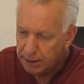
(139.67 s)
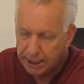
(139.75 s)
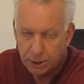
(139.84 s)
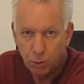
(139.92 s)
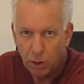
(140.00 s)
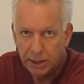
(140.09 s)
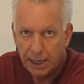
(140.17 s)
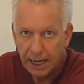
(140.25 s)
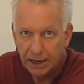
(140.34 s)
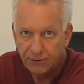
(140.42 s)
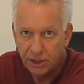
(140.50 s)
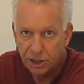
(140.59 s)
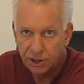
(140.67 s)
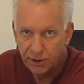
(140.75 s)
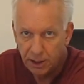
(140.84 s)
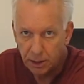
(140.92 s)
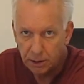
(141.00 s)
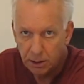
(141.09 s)
It's 1/2 inch
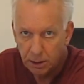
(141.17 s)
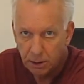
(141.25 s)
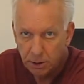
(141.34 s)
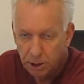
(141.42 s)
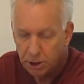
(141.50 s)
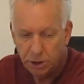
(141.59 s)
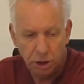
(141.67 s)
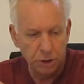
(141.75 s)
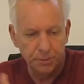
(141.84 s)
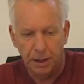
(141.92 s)
thick. You can use